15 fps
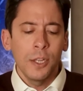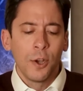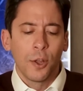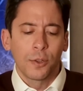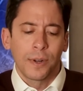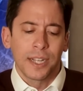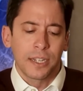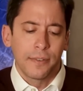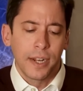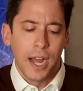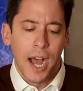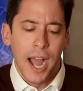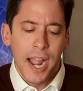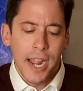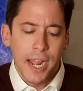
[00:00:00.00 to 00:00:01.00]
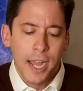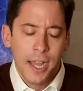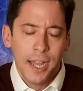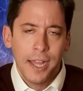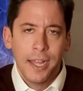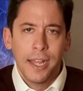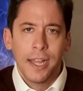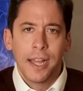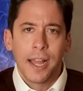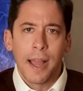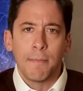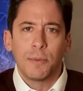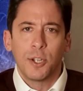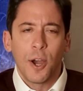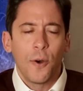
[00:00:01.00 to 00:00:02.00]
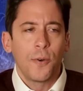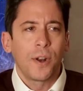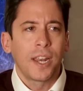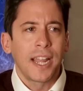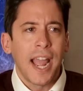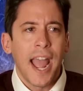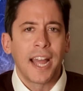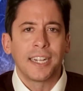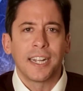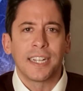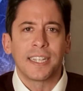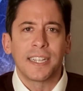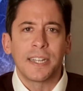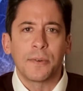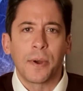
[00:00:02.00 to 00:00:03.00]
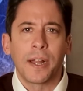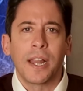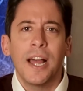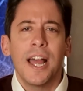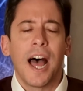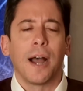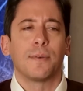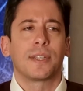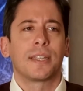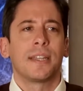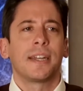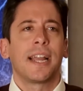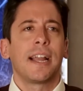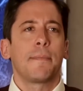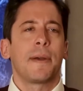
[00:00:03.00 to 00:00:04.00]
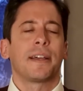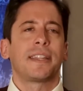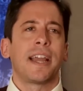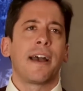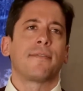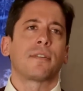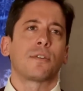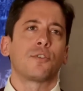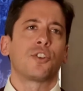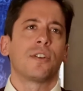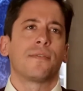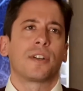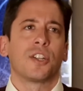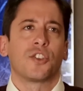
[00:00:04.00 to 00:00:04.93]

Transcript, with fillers: all the rest of it. I am totally anti seed oil. I was thinking about the evolution of